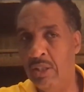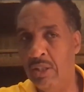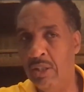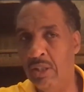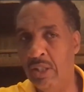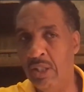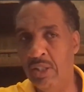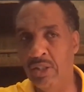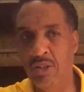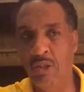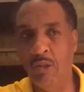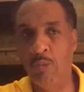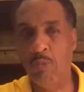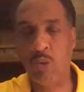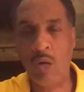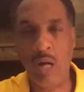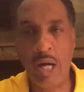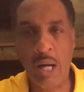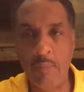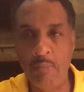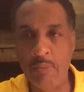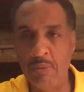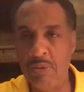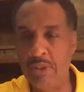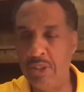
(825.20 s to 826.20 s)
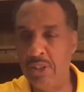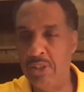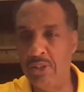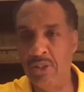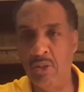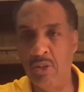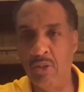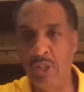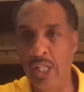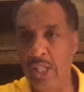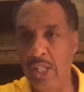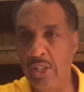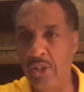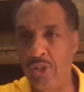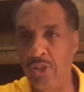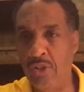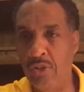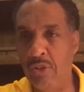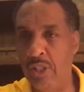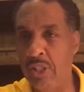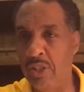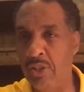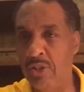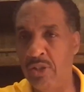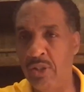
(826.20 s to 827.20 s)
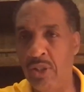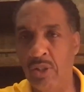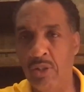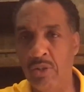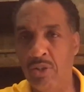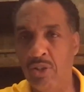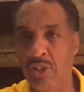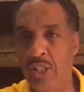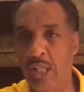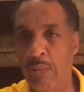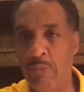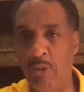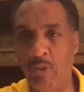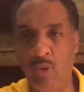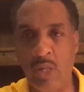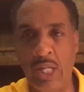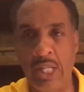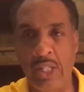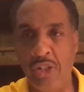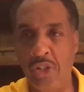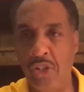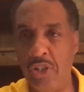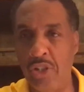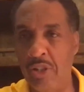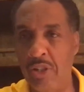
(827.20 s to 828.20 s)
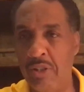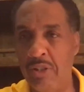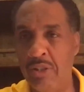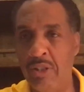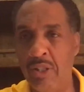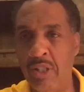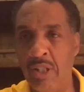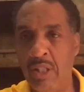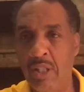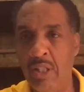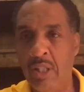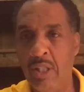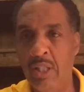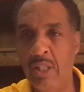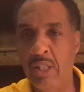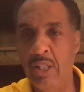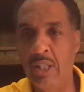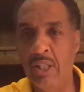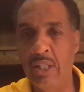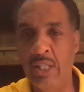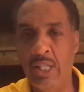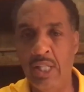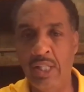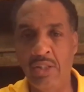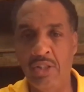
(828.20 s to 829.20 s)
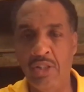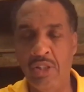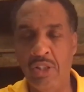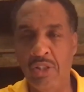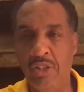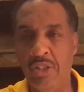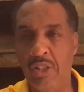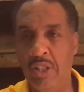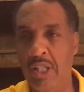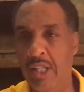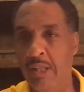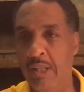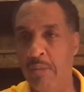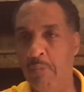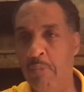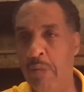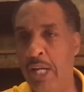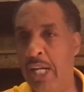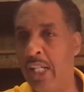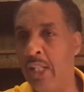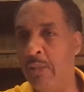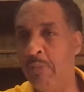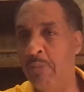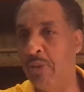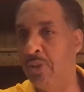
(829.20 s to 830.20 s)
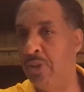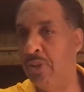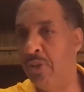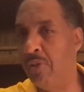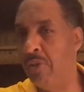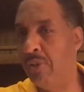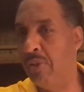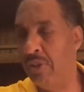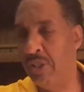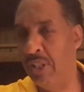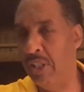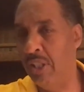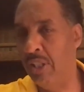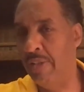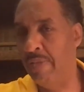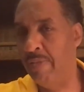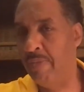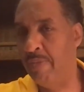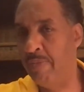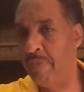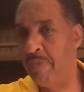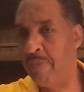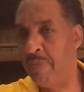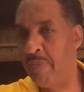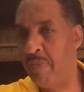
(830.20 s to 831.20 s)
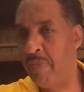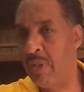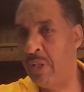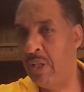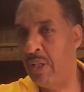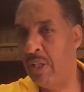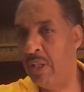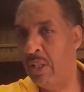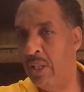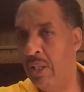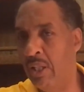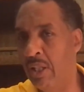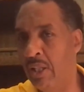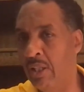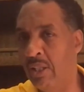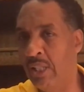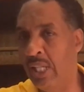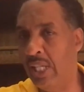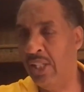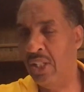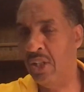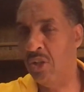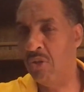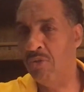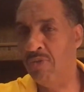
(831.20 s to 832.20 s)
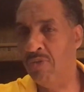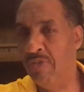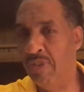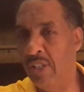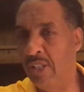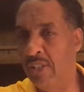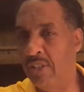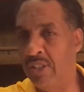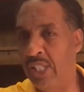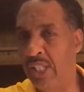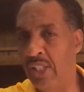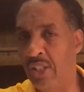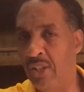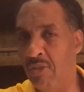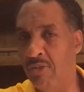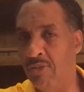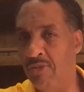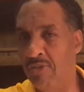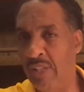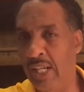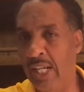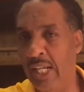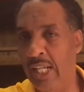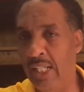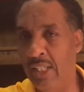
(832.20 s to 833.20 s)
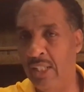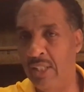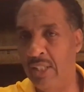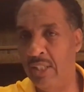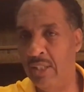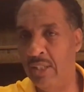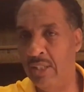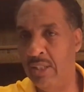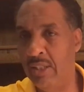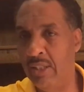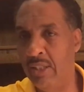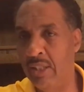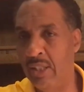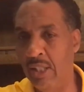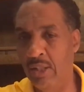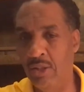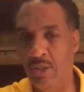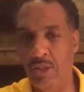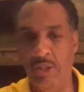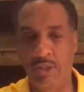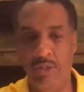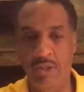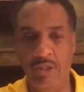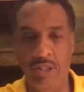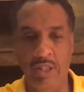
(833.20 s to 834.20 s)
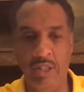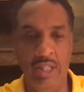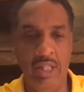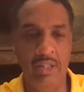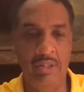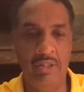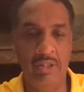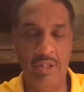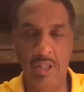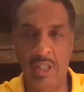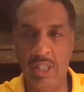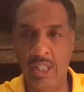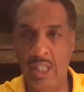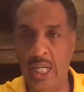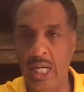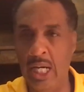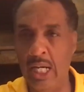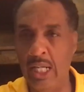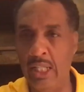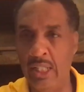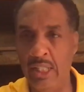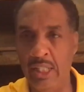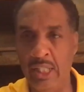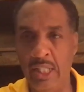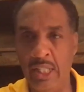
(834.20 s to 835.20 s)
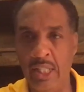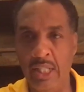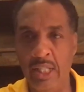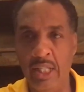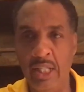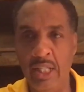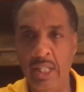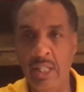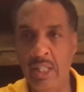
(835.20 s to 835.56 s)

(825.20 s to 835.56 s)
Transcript: there's no problems. There's no issue. There's no separation. That it's just an impeccable unity. They don't fuss. They don't fight. It's just a, it's a godly